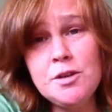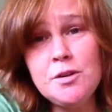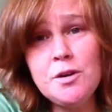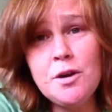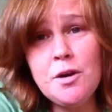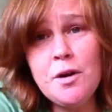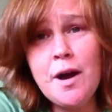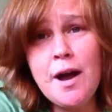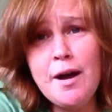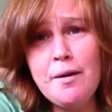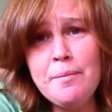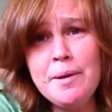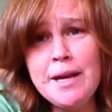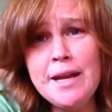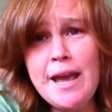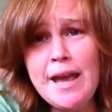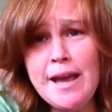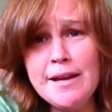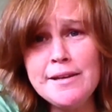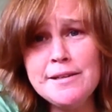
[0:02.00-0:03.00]
know how
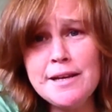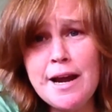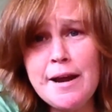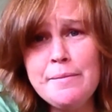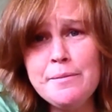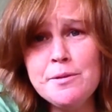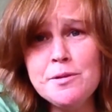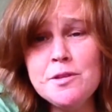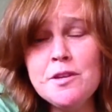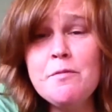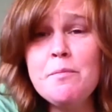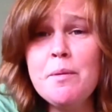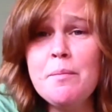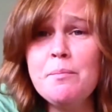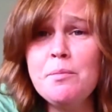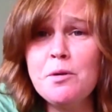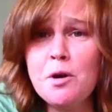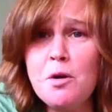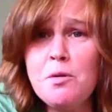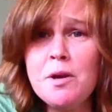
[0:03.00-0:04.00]
many egg timers have
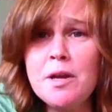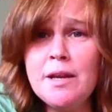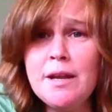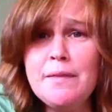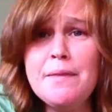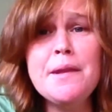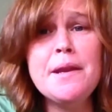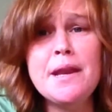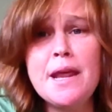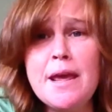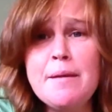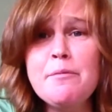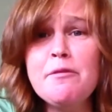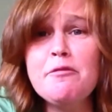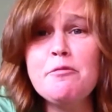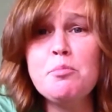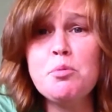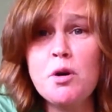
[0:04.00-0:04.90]
been broken in the name of